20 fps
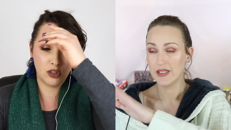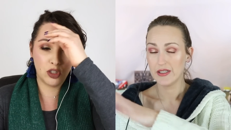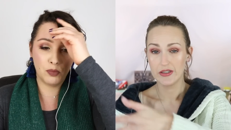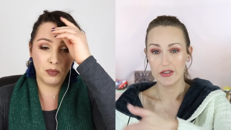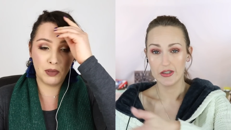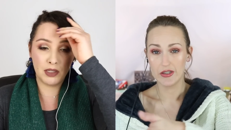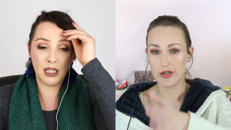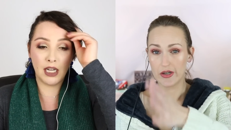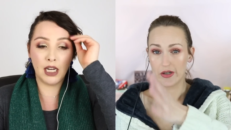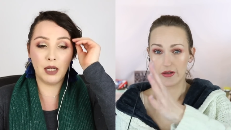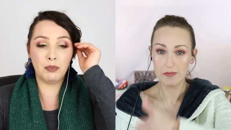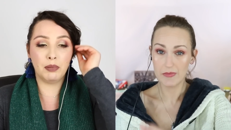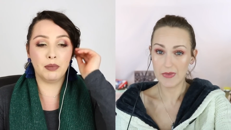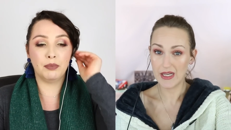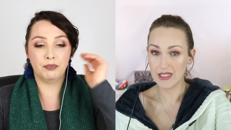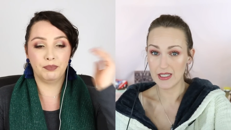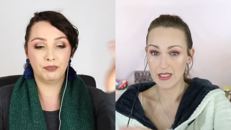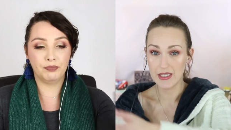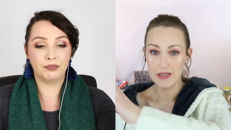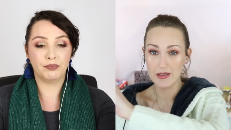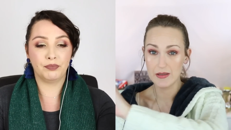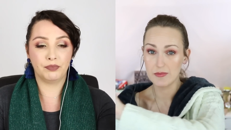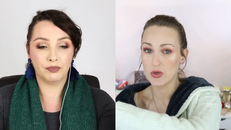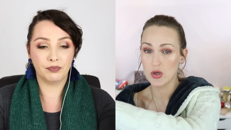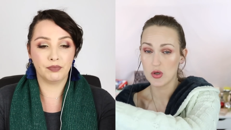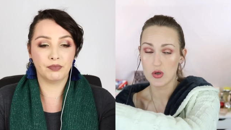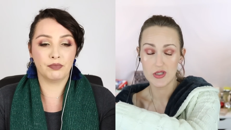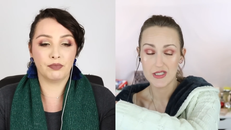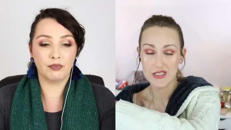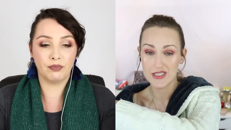Speaker 1: super you know, deep. medium
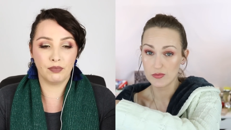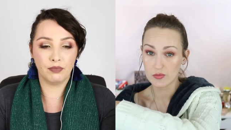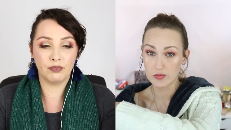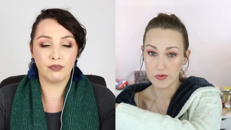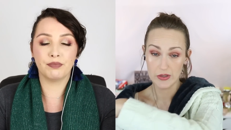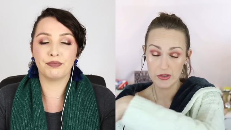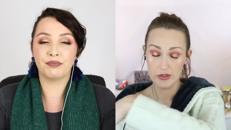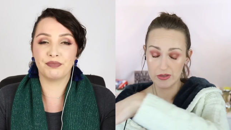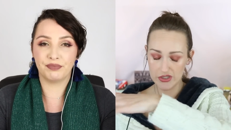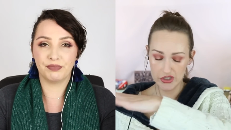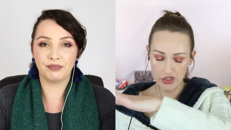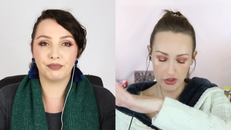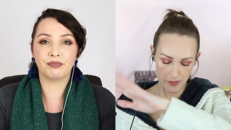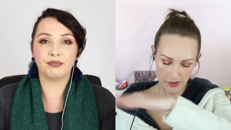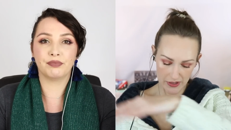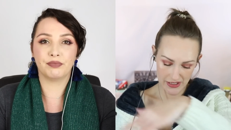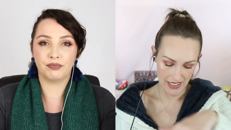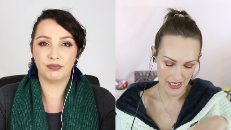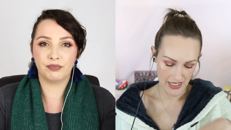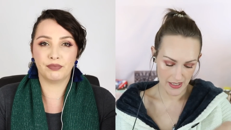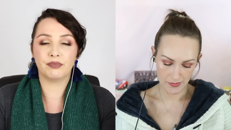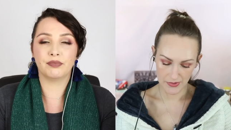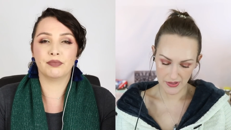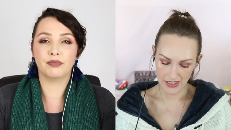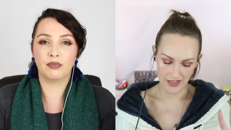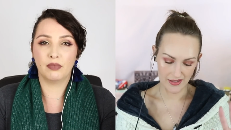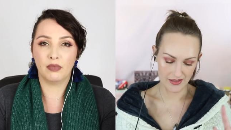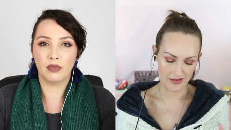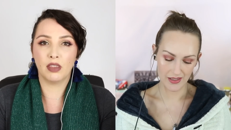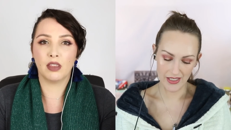or super deep,
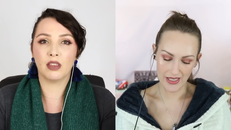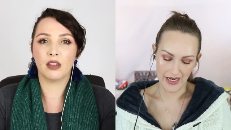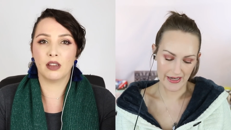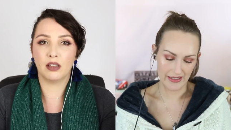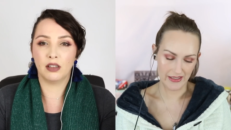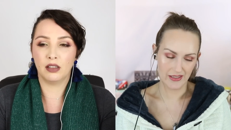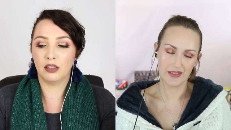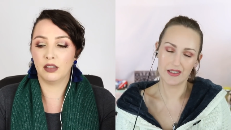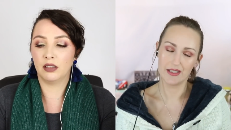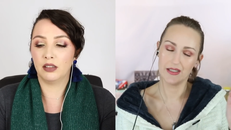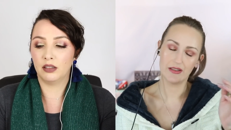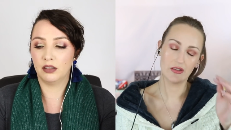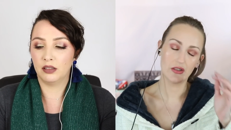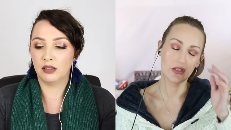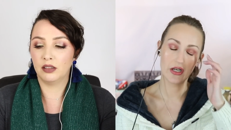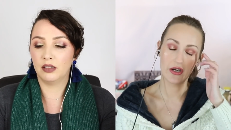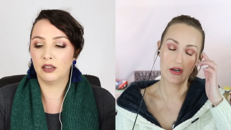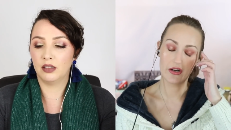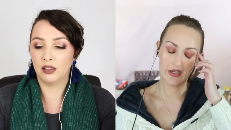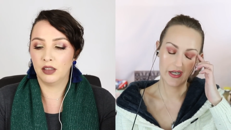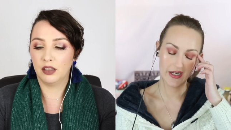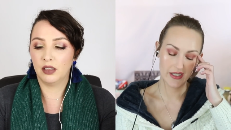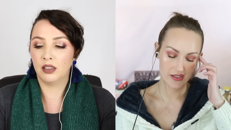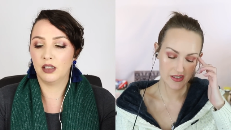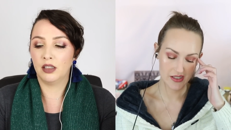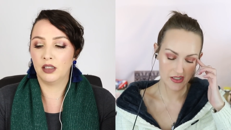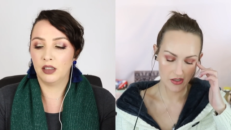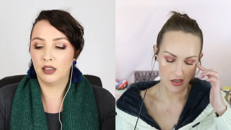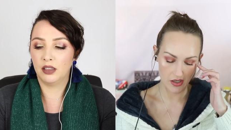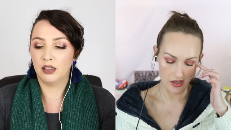that like, you know,
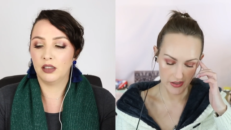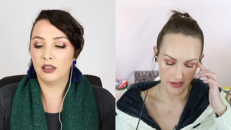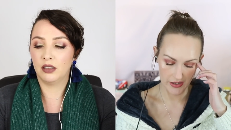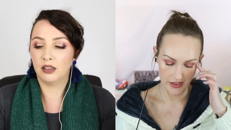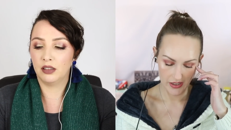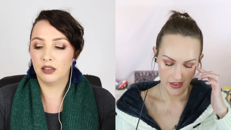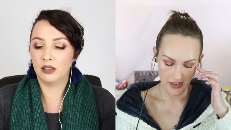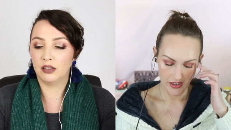it's not,